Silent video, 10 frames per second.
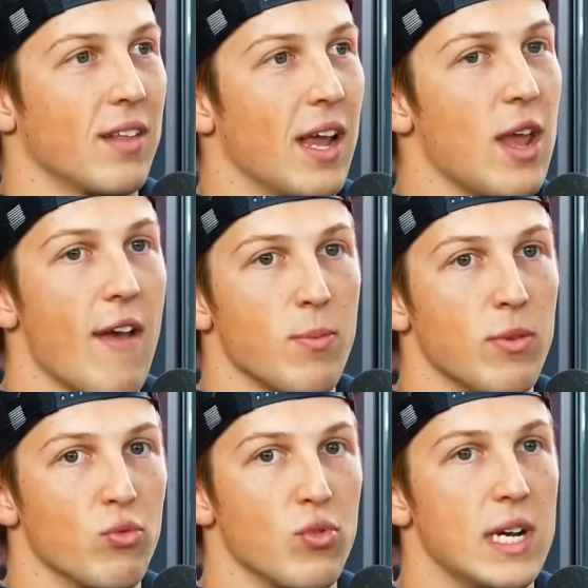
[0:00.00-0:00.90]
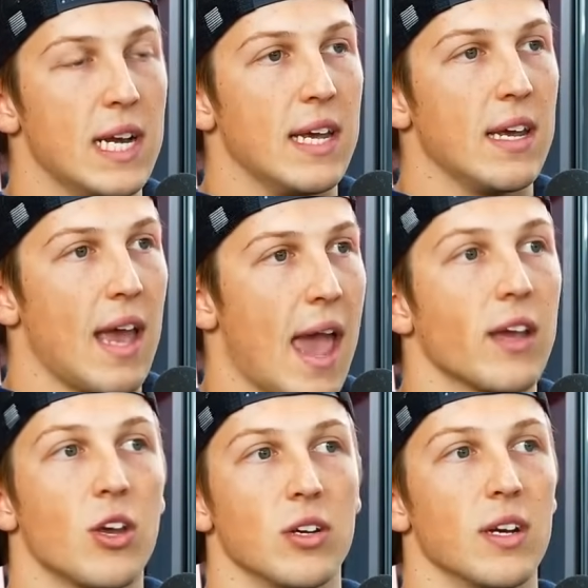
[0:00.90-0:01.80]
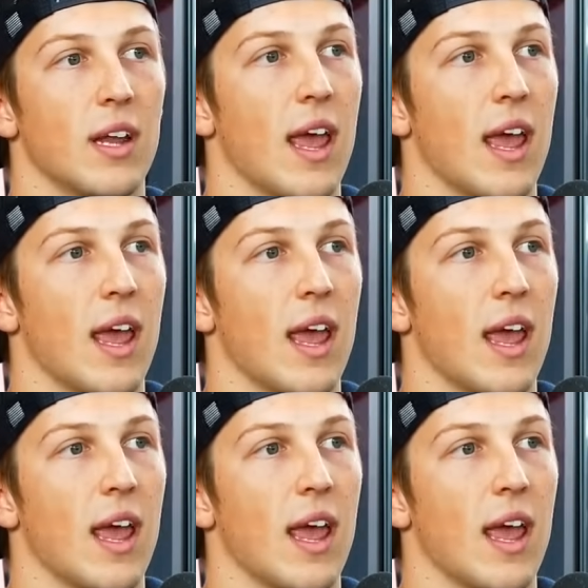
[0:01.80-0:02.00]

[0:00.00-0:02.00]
like you have to be really accurate